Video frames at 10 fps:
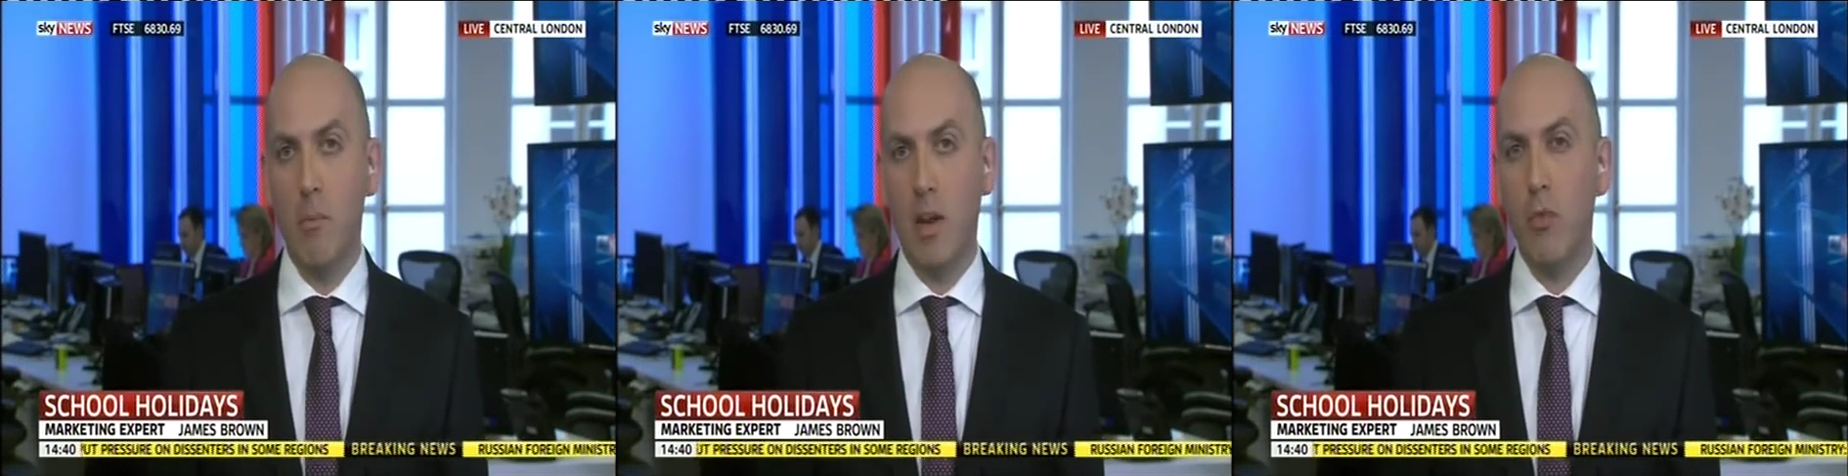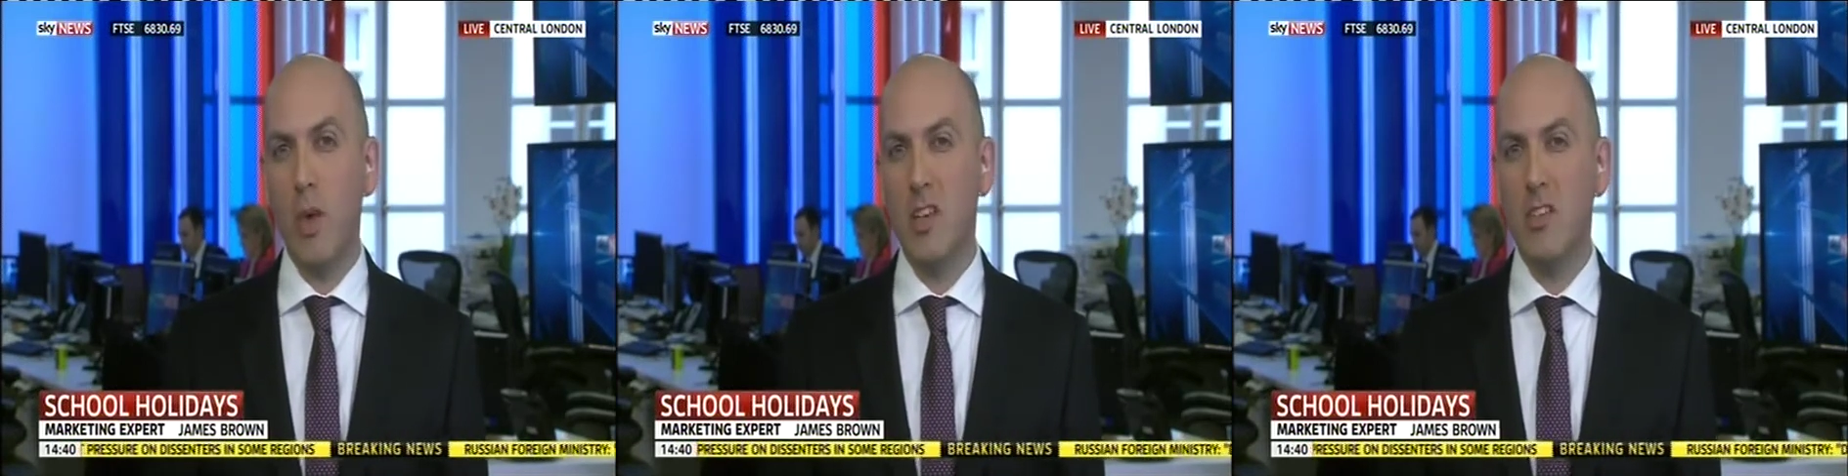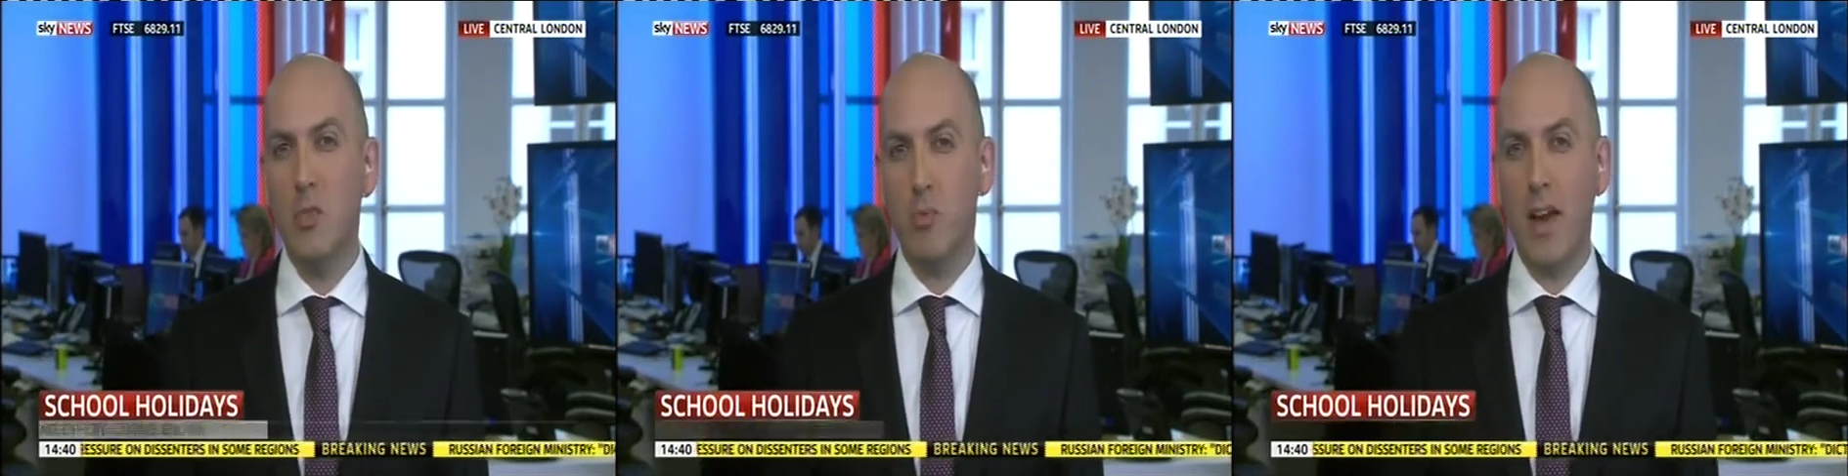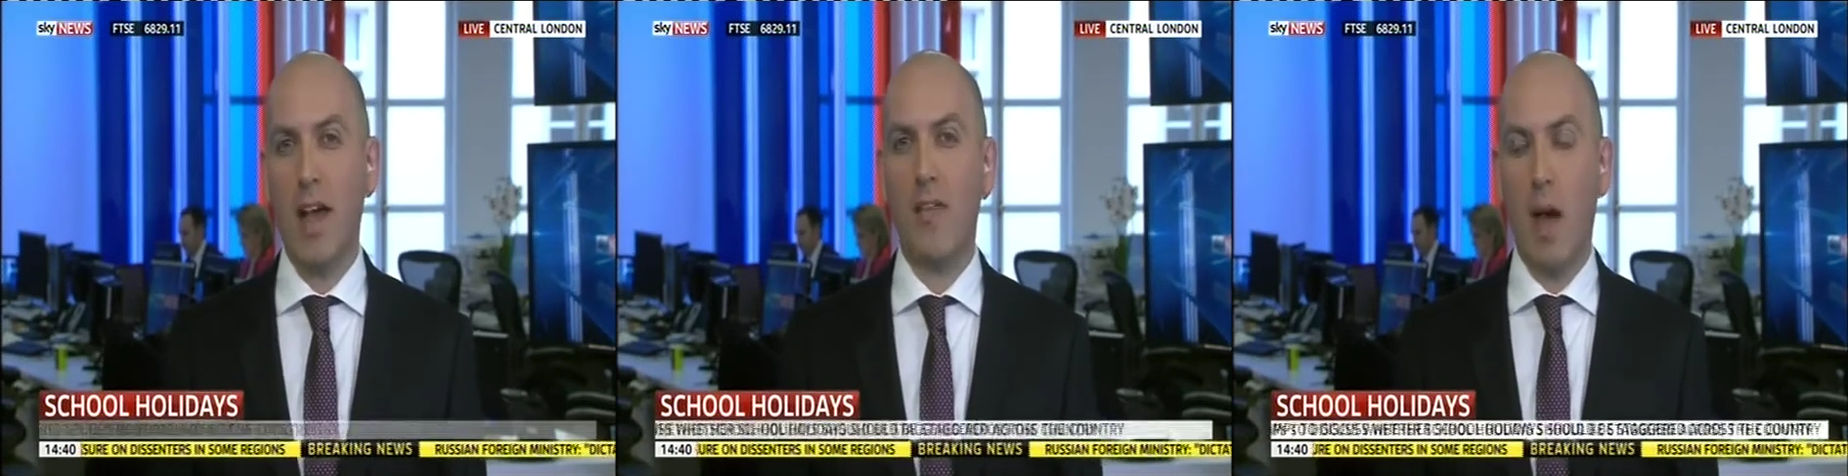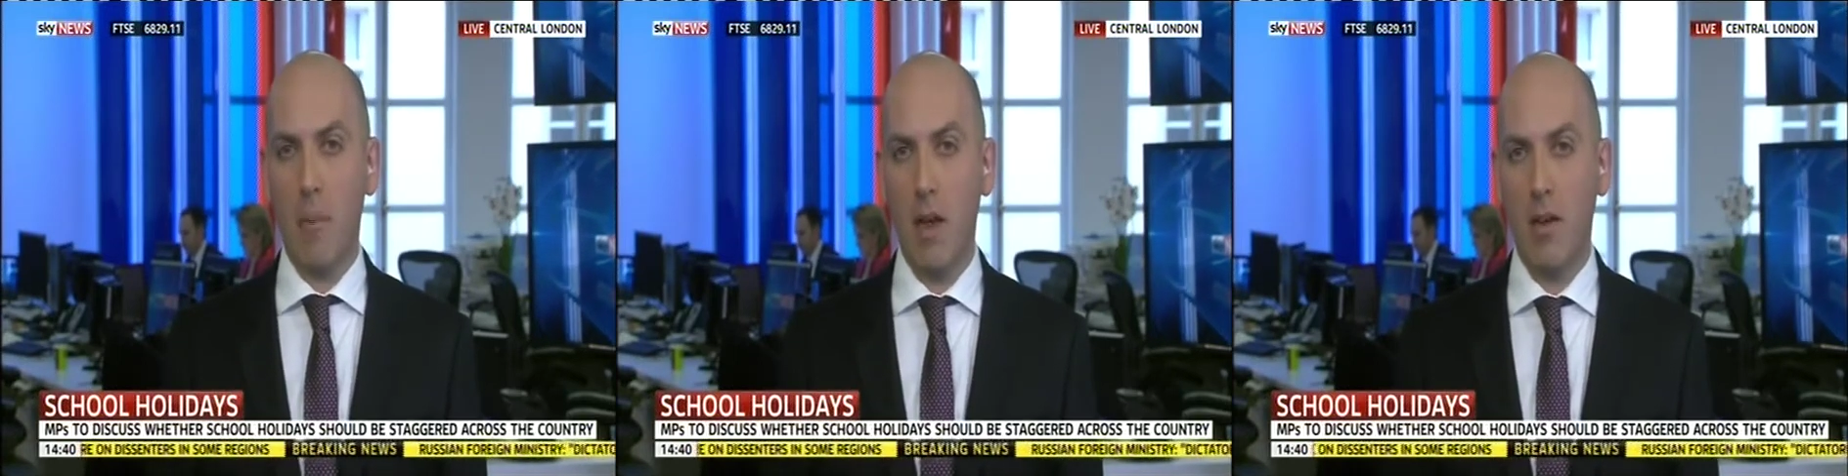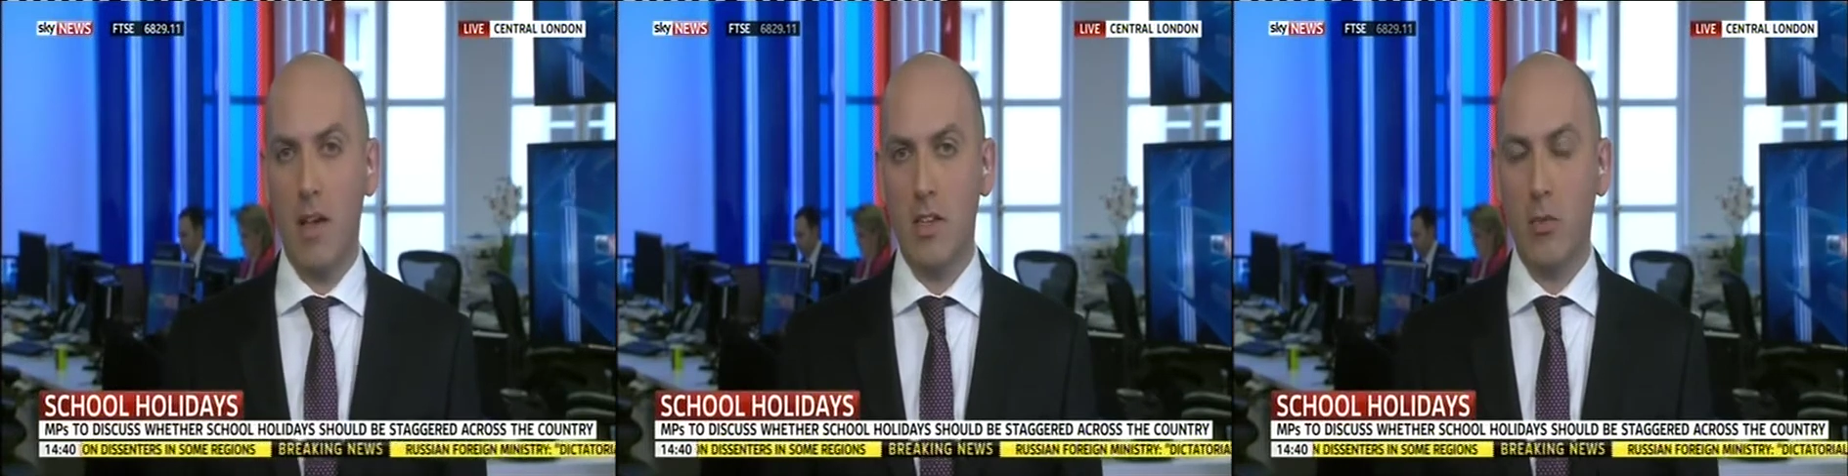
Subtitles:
But if we can spread out that period,